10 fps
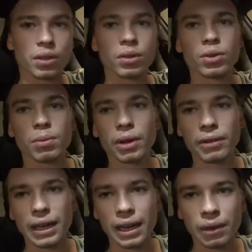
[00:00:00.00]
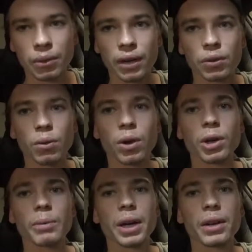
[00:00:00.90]
usable every day I wouldn't have to
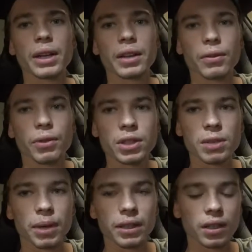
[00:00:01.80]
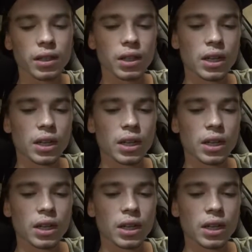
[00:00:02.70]
worry about hitting the front splitter